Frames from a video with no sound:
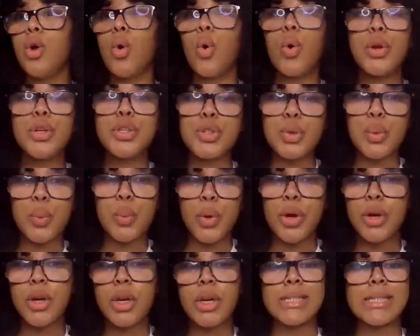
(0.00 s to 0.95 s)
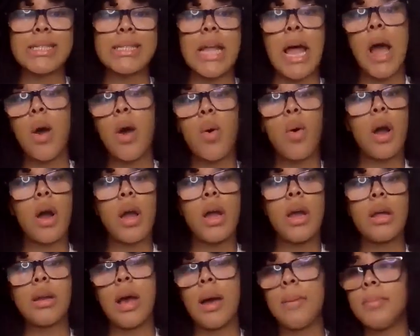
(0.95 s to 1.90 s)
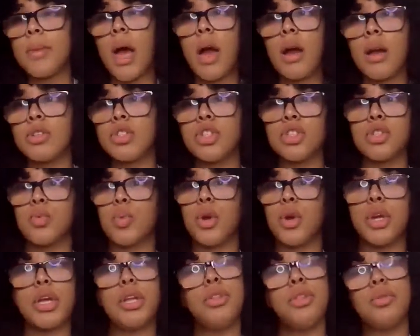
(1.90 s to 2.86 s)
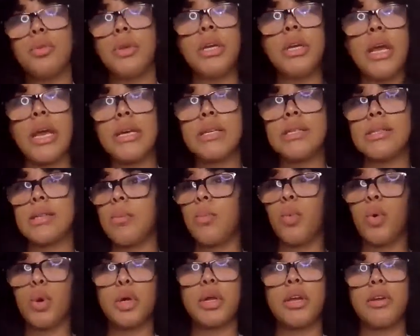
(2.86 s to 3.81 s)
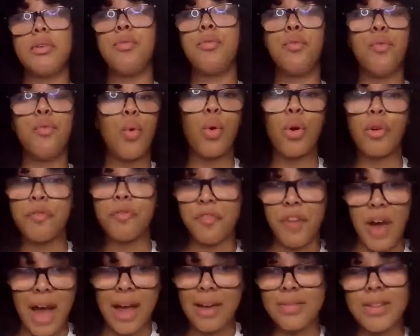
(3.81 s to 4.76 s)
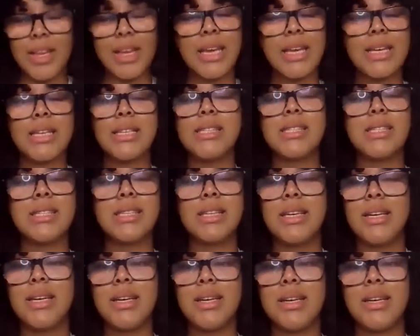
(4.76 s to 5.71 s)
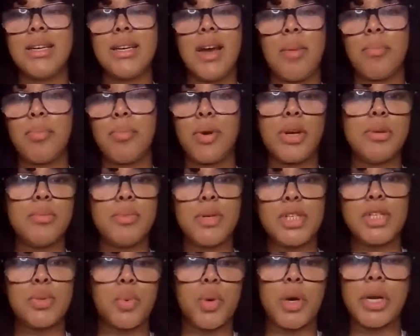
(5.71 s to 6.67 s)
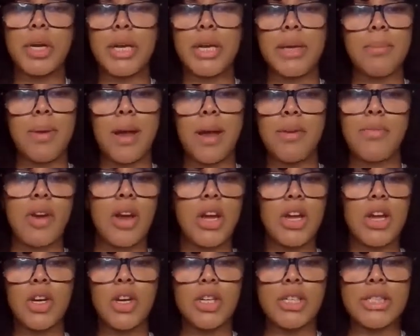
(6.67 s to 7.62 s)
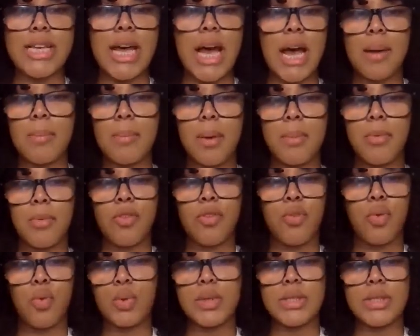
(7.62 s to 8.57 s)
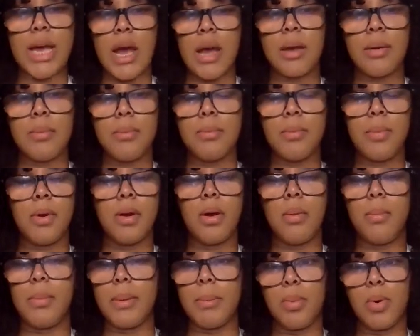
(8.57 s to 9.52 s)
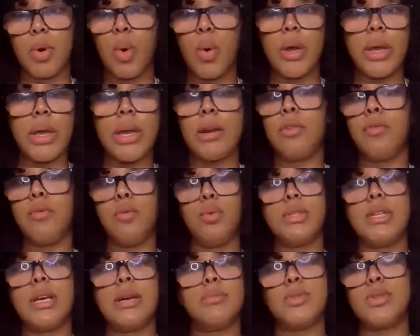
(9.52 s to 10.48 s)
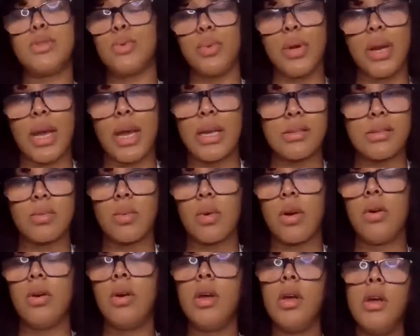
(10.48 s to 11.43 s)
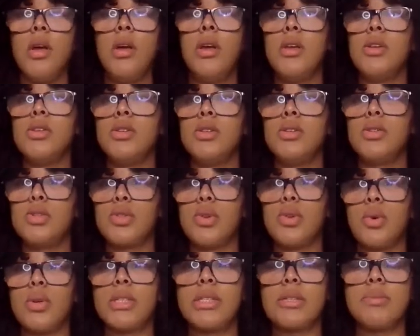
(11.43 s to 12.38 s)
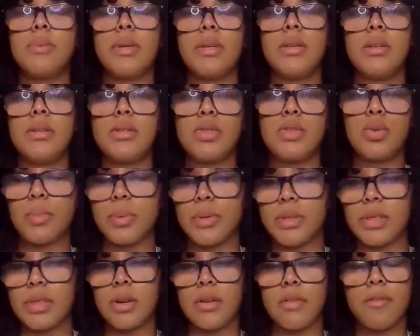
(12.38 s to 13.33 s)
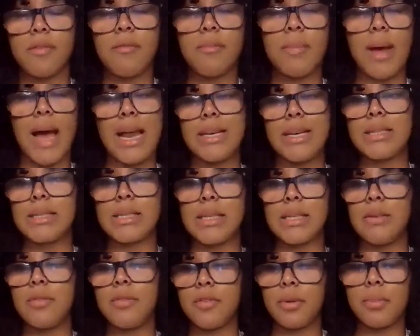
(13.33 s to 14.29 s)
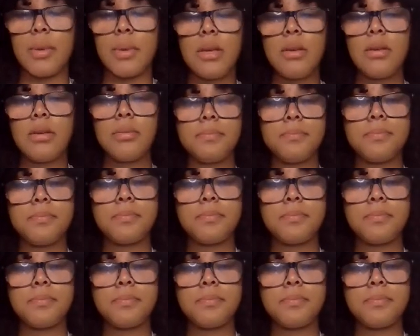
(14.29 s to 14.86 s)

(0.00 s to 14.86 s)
going to work, because now I'm not just working 3 days, I'm working 4 and 5 days. I'm pretty much working my regular time. I'm a full-time employee and a full-time student as well. So it's been super tough balancing for me